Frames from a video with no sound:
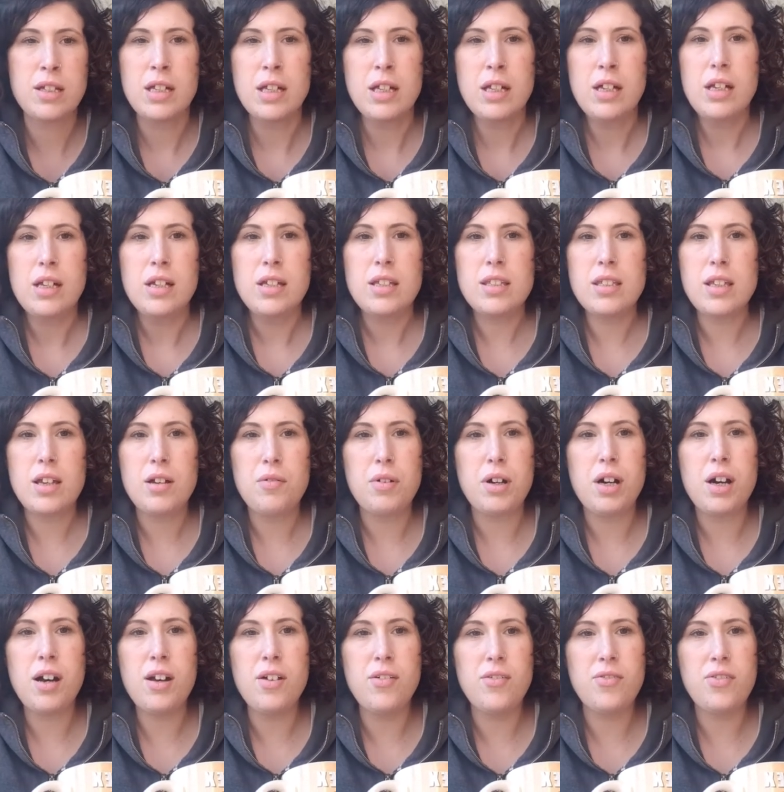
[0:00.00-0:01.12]
So
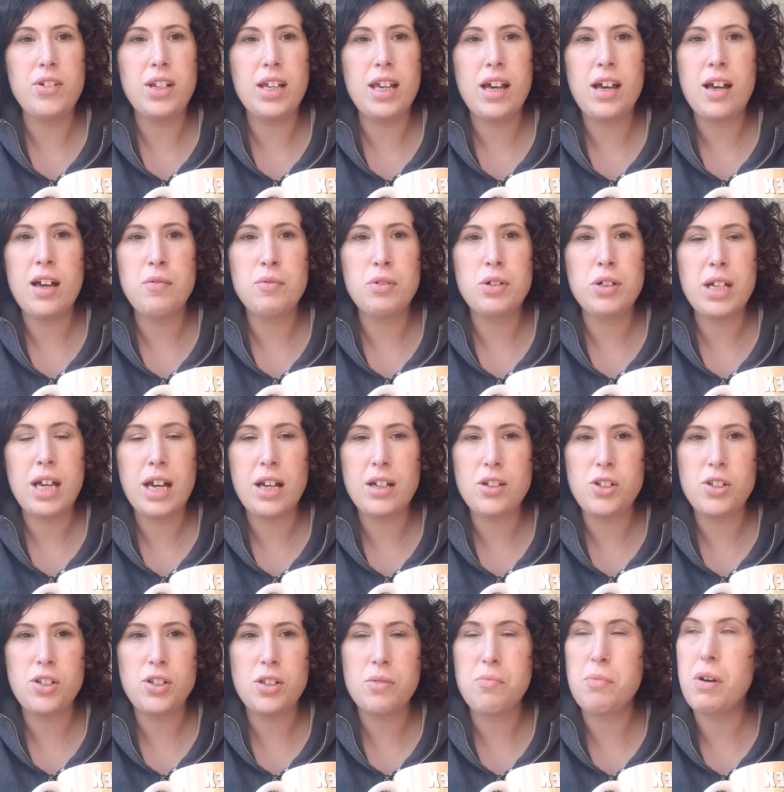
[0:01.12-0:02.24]
hopefully I will catch you
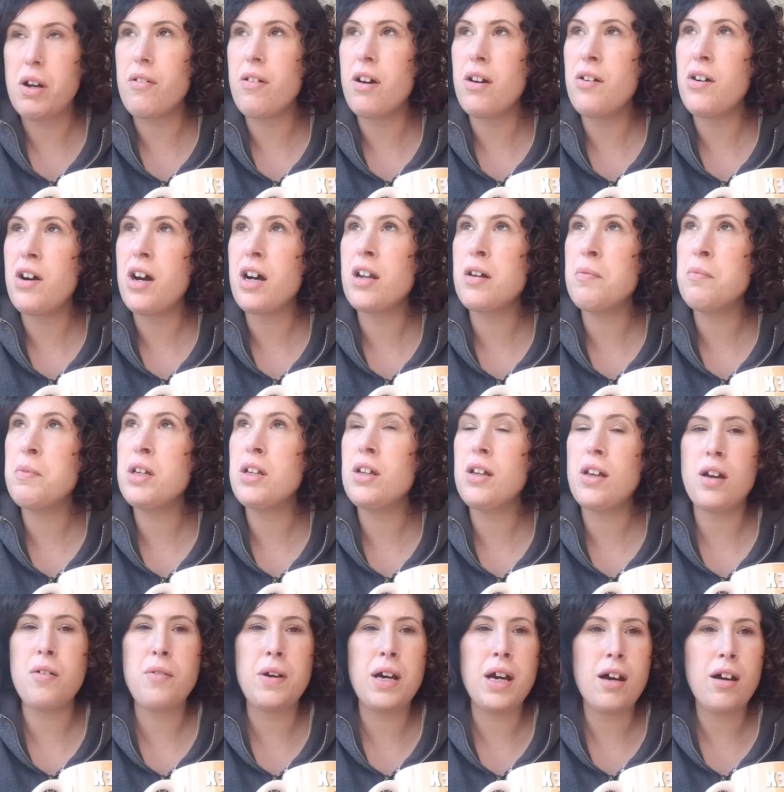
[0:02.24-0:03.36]
tomorrow, and I'm going to go
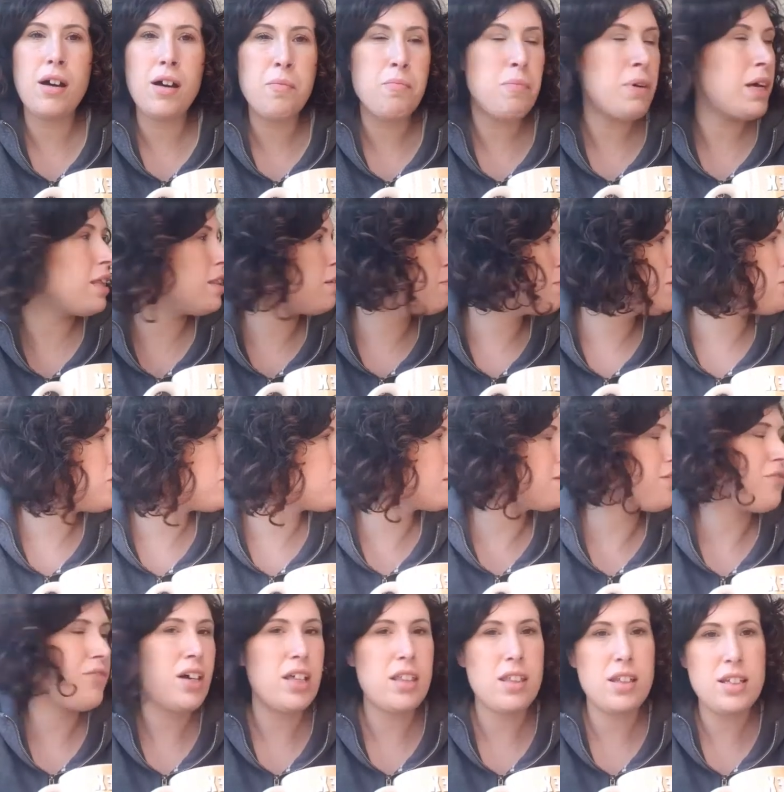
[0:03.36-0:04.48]
out and make the most of the
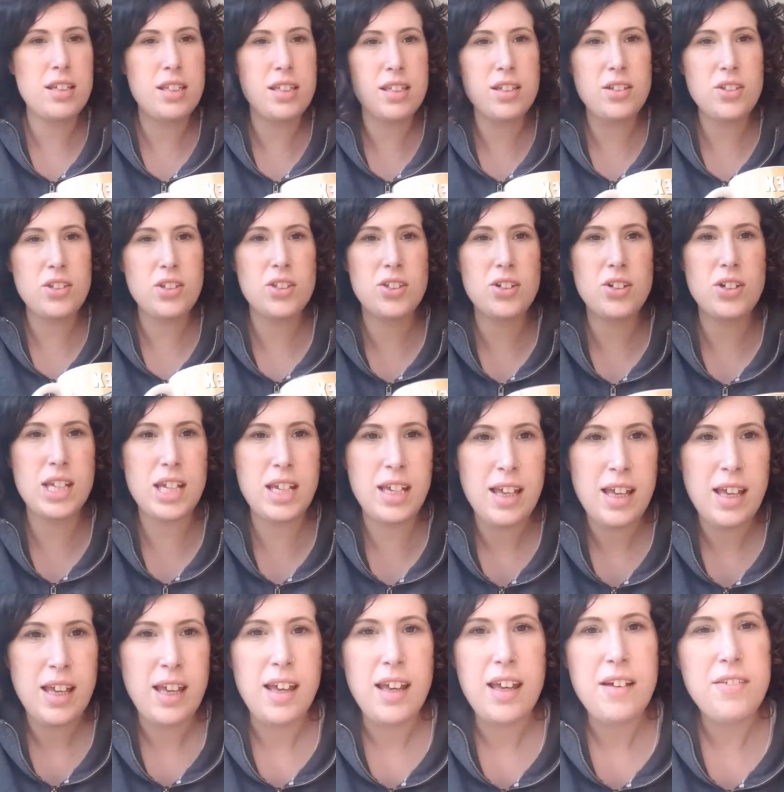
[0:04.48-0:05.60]
fact that it's still sunny
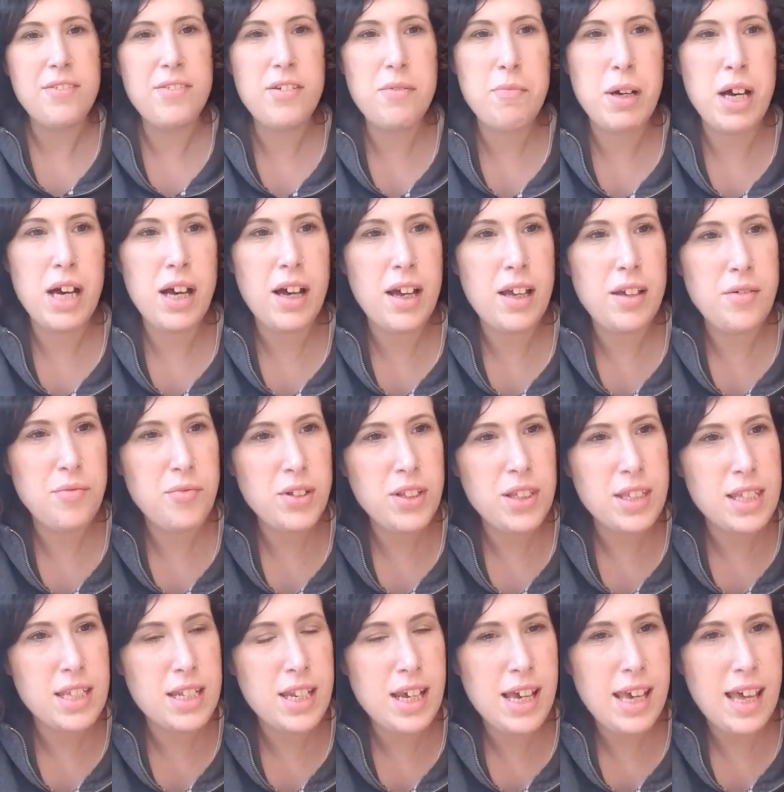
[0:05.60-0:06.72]
for my once a
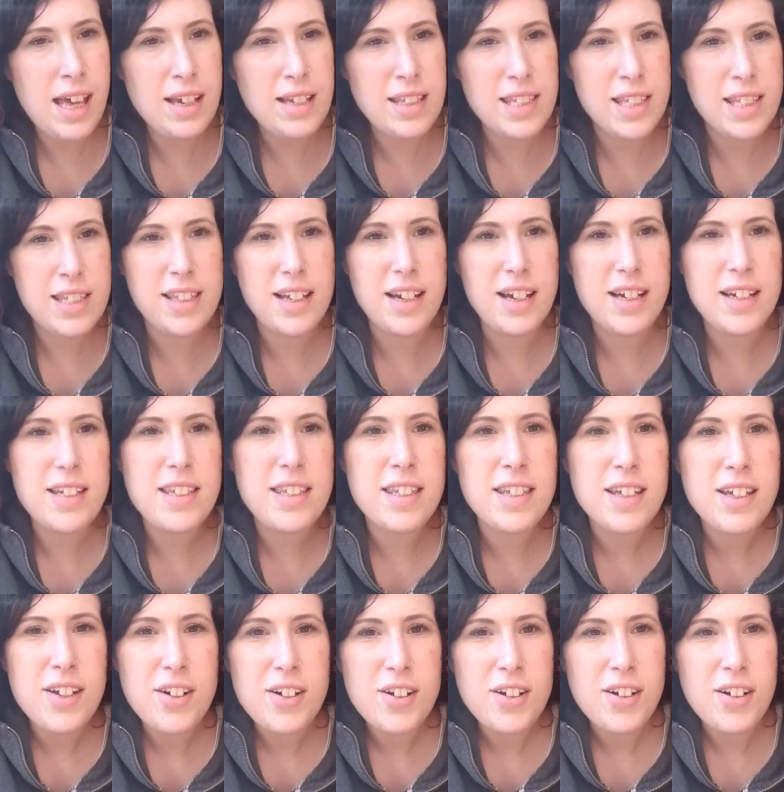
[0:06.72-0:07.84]
day exercise.
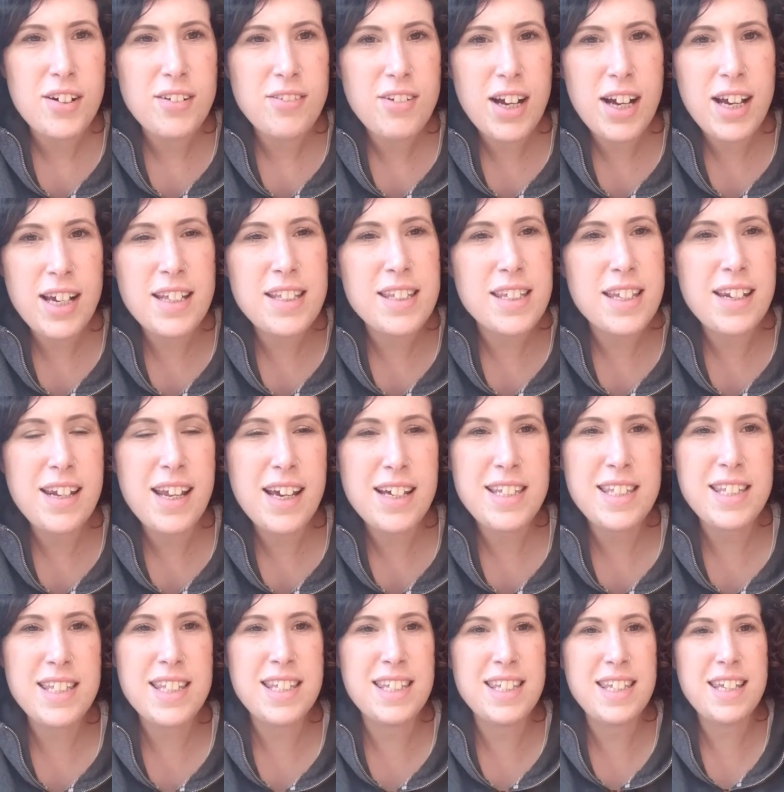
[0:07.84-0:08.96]
All right, nice to
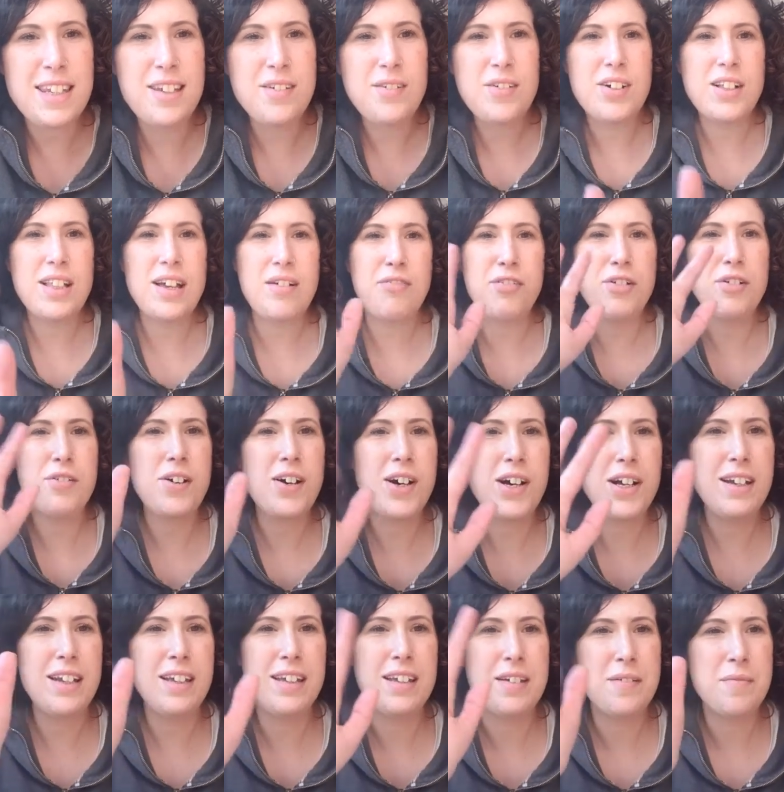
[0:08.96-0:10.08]
see you all,
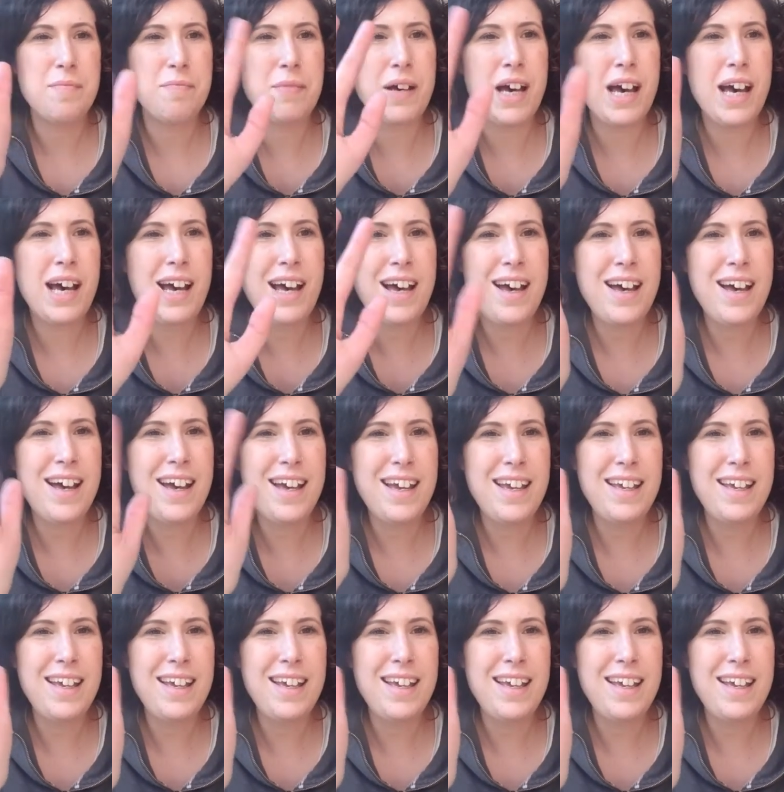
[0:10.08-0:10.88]
everyone. Bye.